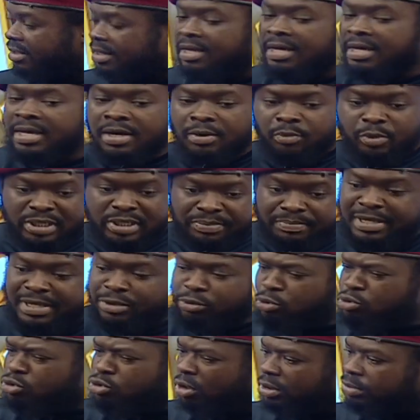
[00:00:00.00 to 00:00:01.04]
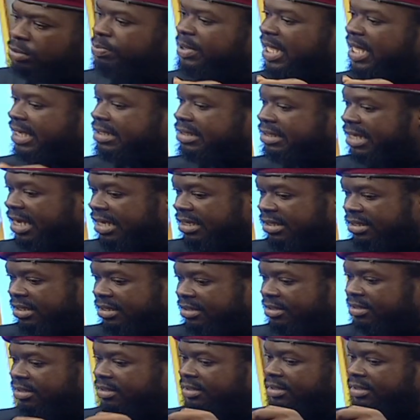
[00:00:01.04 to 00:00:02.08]
which means we'll not be
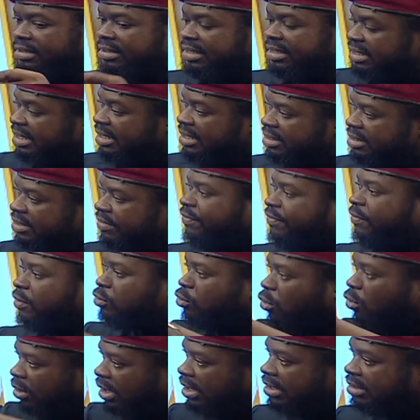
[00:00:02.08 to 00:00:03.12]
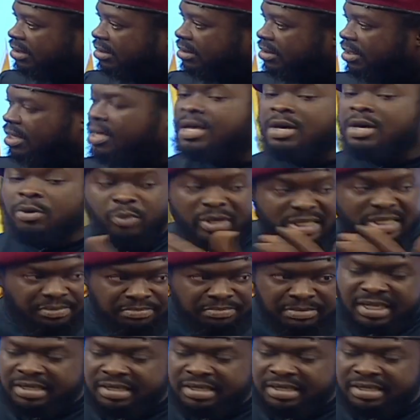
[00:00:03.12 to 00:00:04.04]
exchanging CDs for dollars, which means the